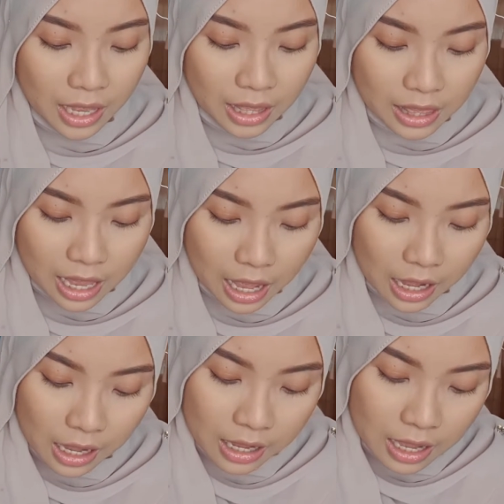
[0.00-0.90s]

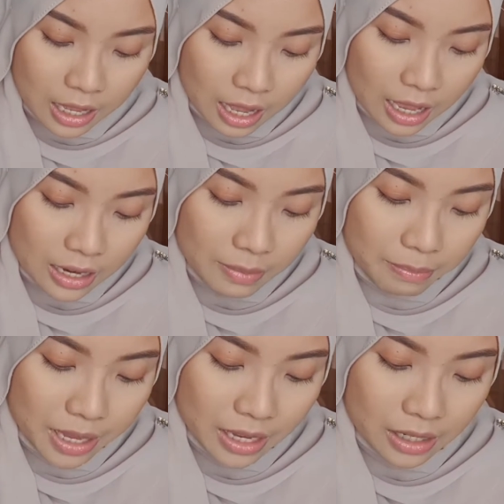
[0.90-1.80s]
their color
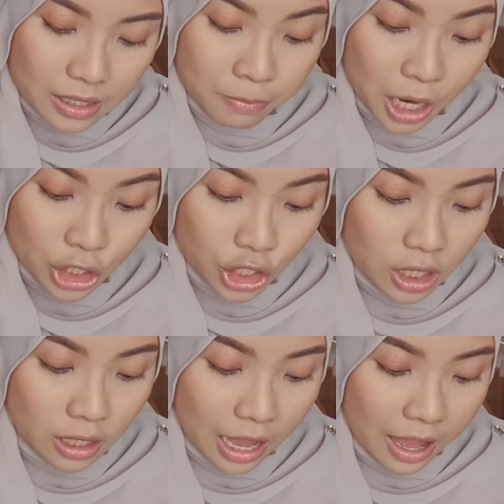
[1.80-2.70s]
mix
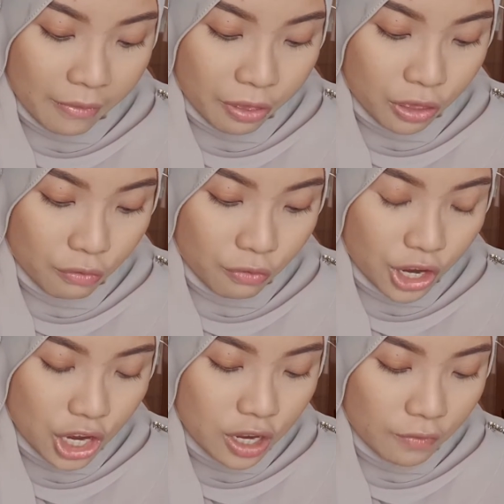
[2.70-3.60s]
blushes. I have
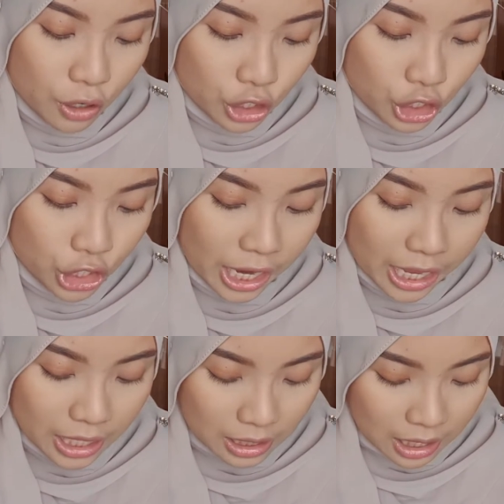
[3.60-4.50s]
3 different
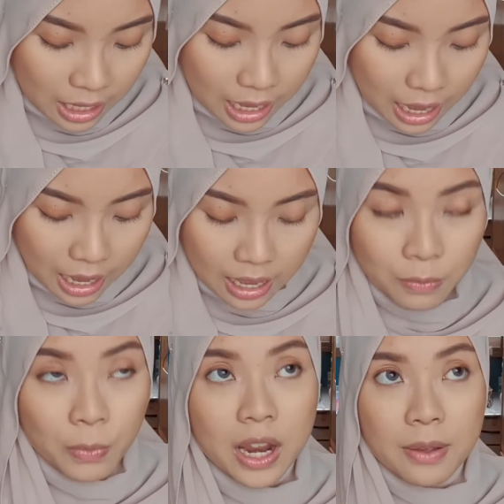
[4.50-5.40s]
shades,
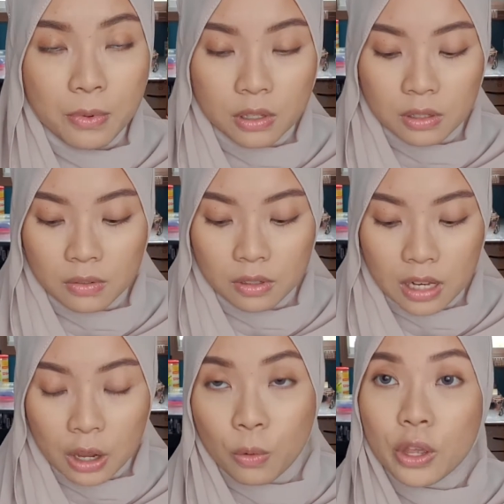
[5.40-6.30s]
and when I was
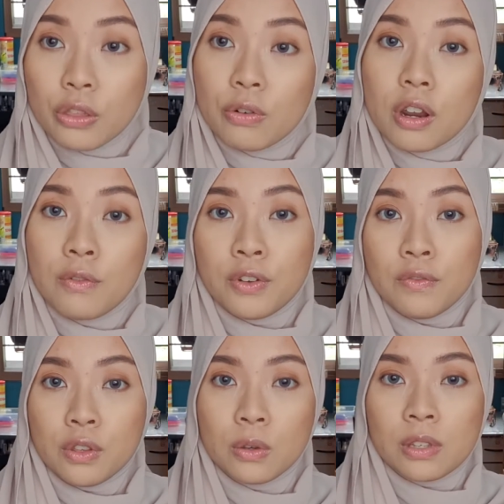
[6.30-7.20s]
like going through the
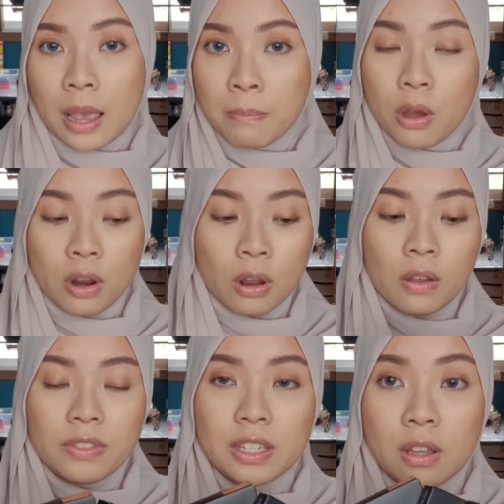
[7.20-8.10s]
reviews, I bought all
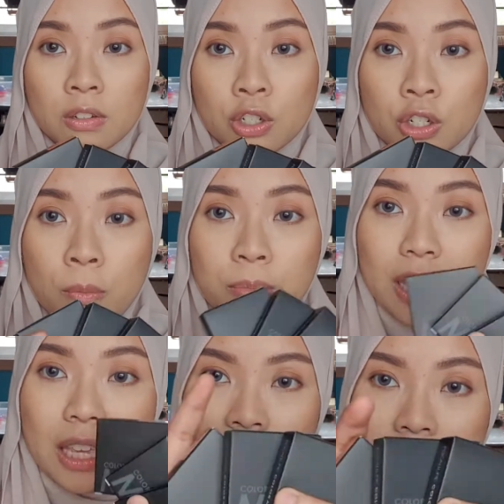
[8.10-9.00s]
of these on
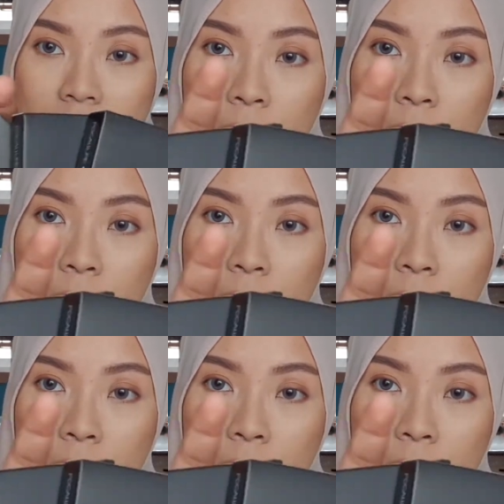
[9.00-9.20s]
Shopee. These are